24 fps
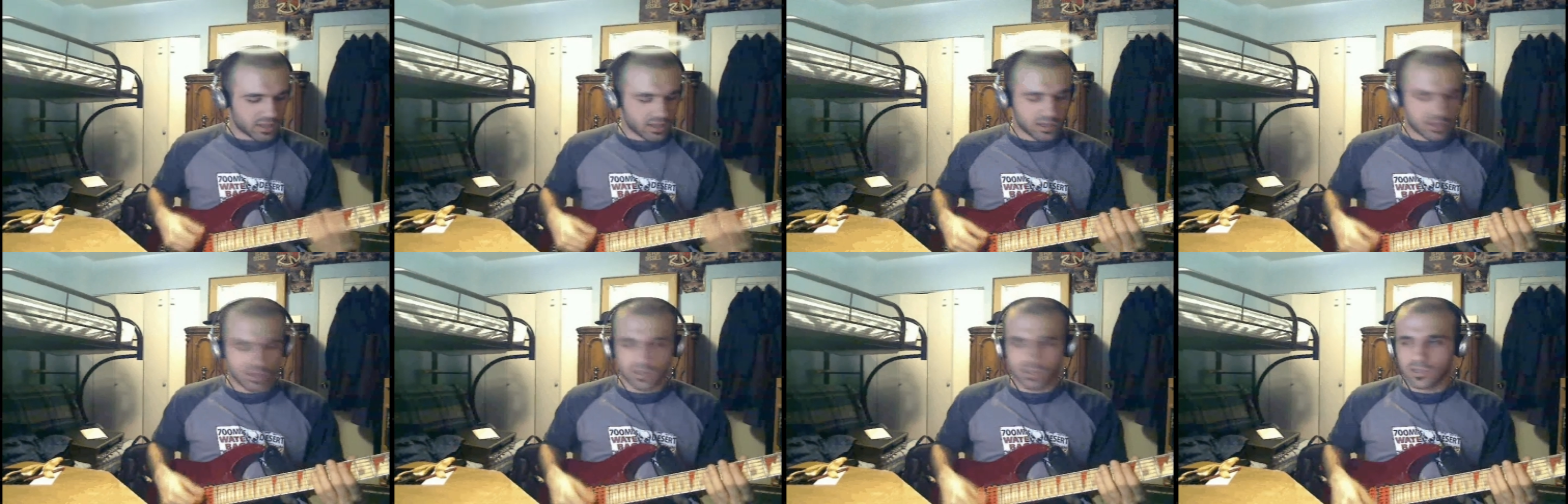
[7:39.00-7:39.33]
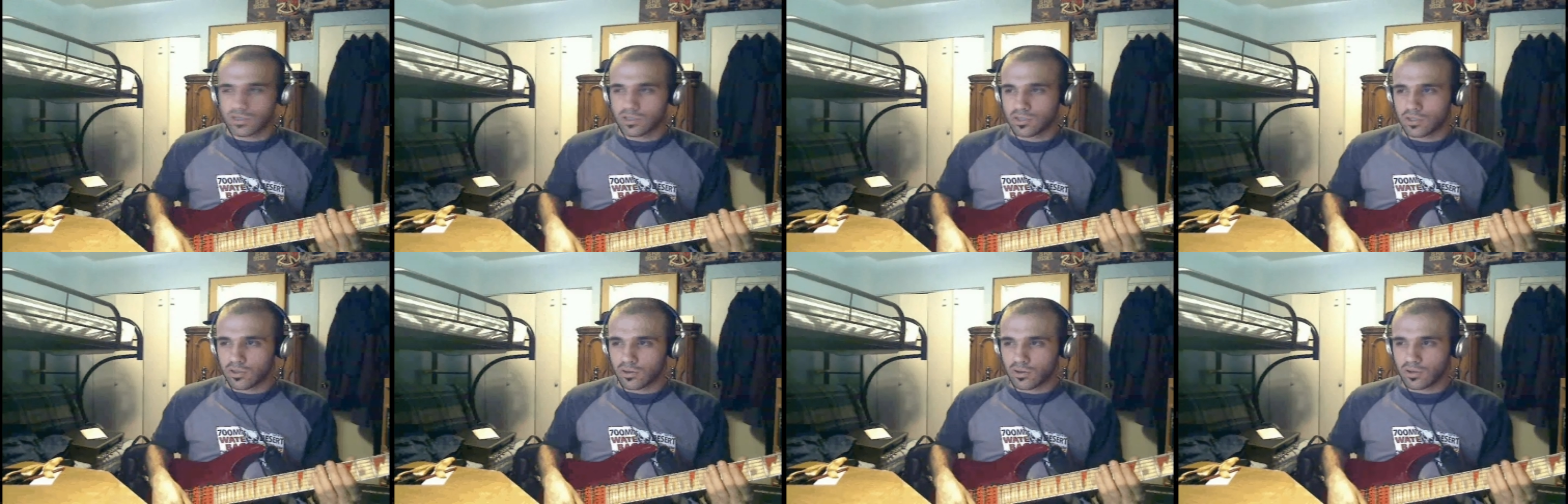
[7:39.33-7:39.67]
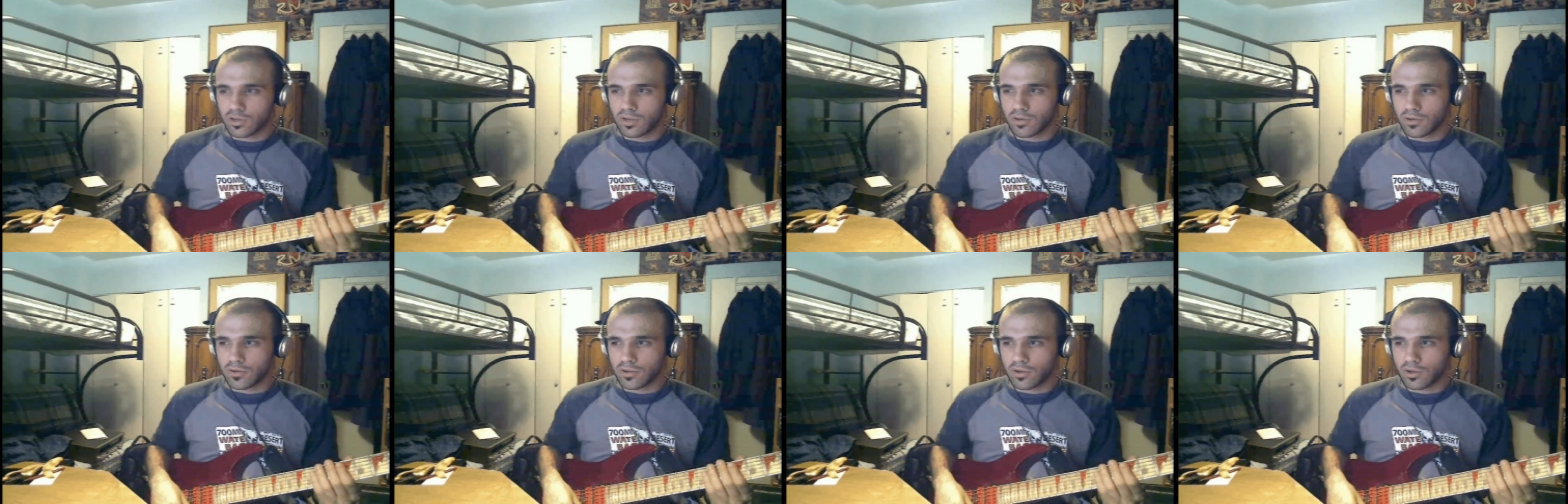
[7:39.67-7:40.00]
So here
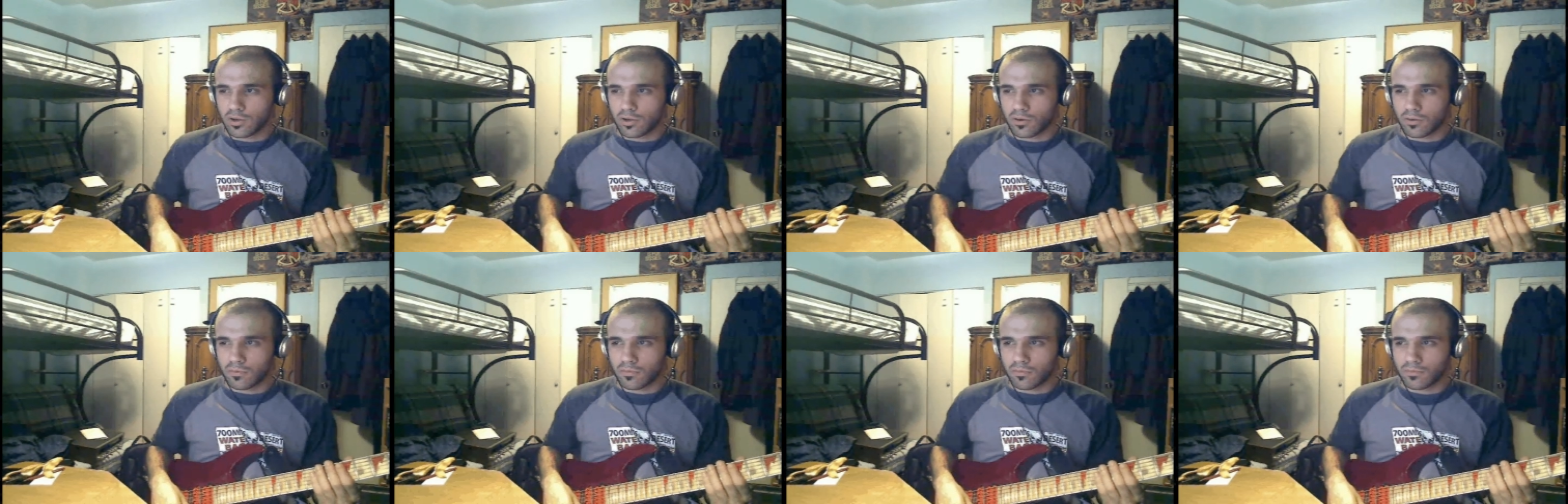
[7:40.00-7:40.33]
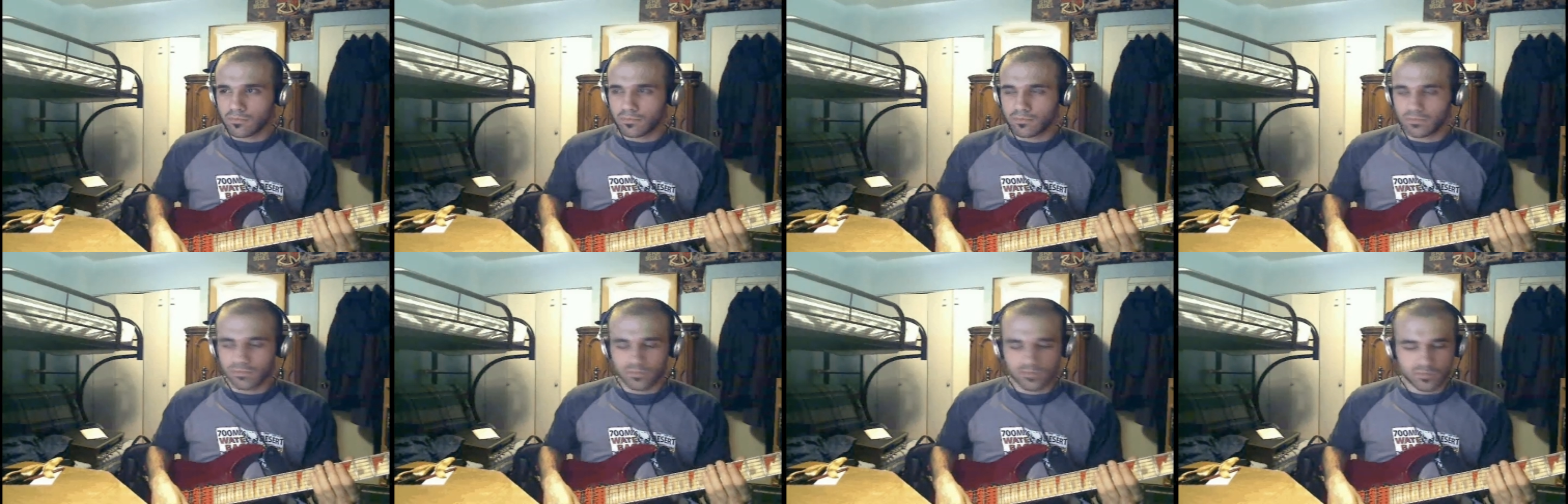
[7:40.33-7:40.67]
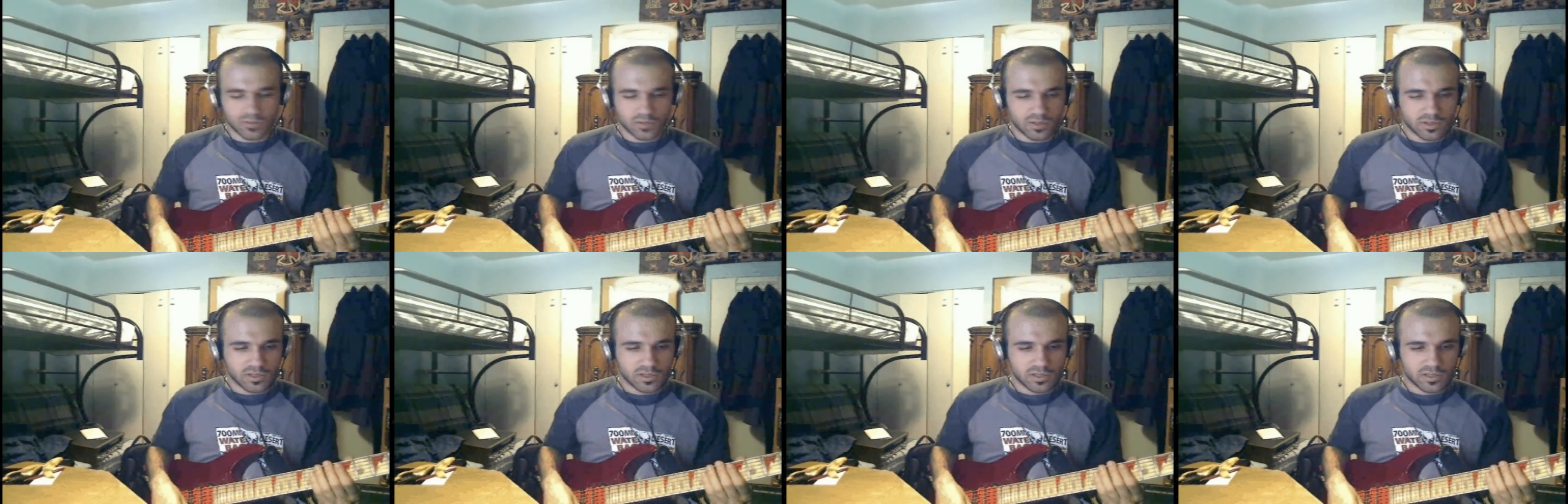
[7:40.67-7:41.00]
we go.
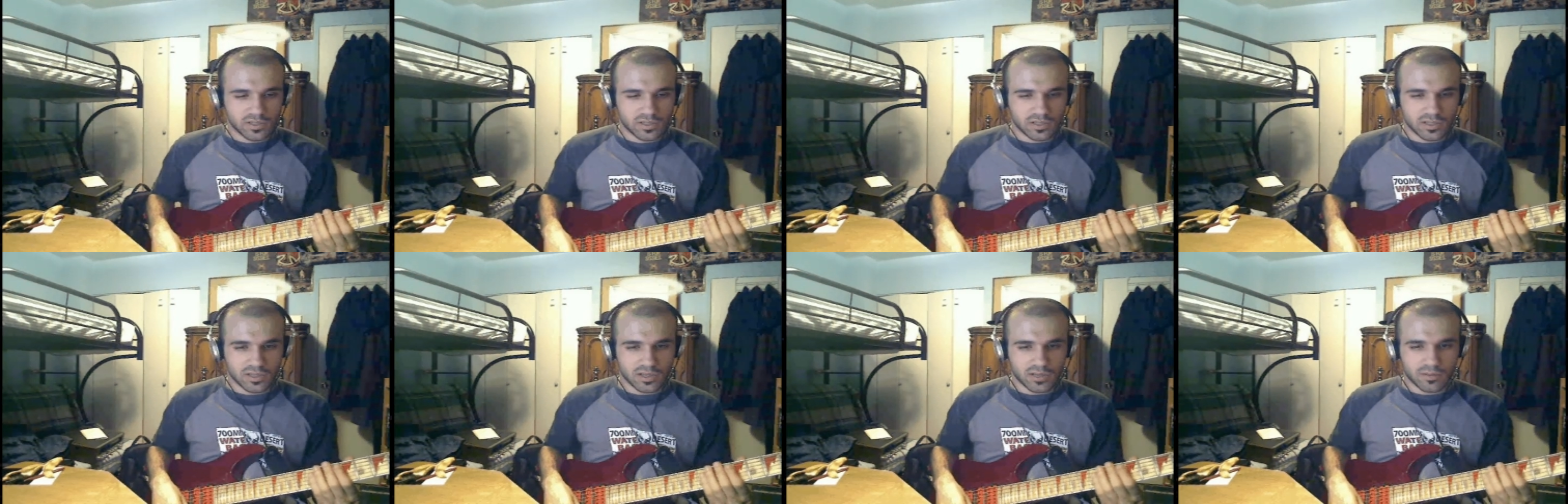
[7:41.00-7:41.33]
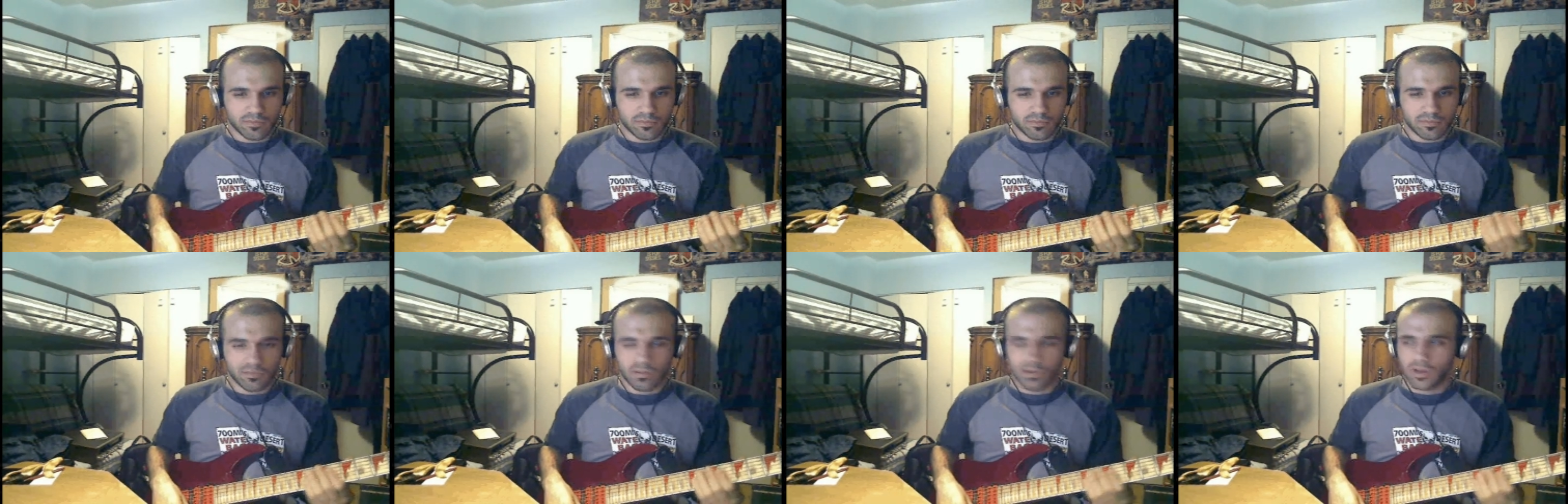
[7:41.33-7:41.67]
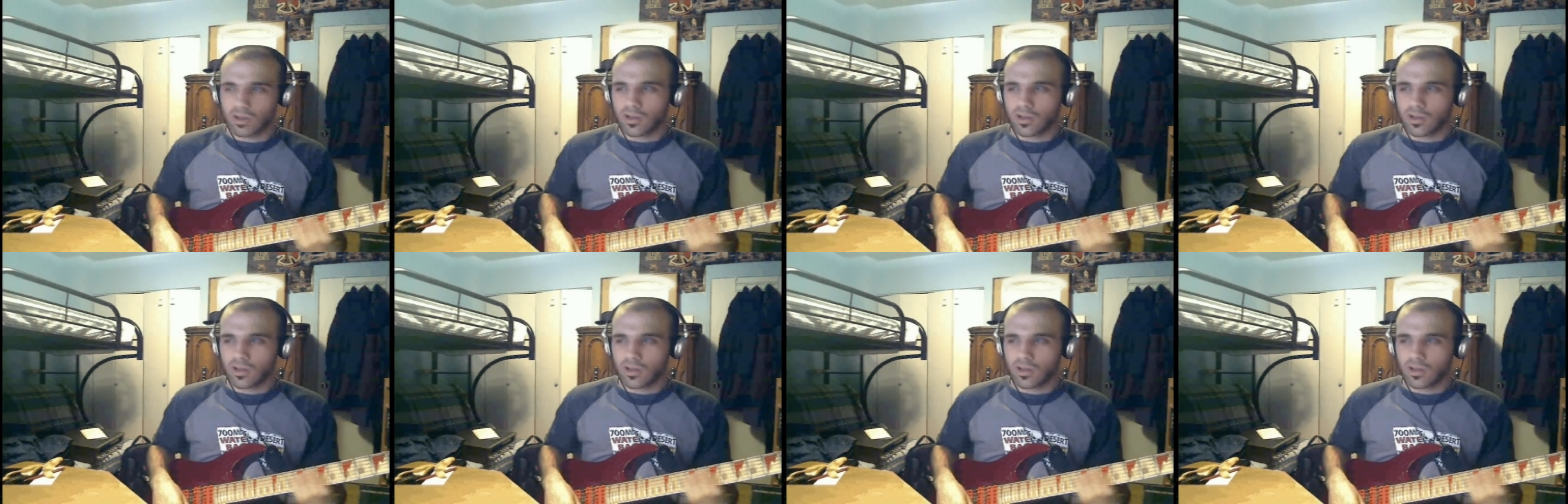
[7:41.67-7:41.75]
Some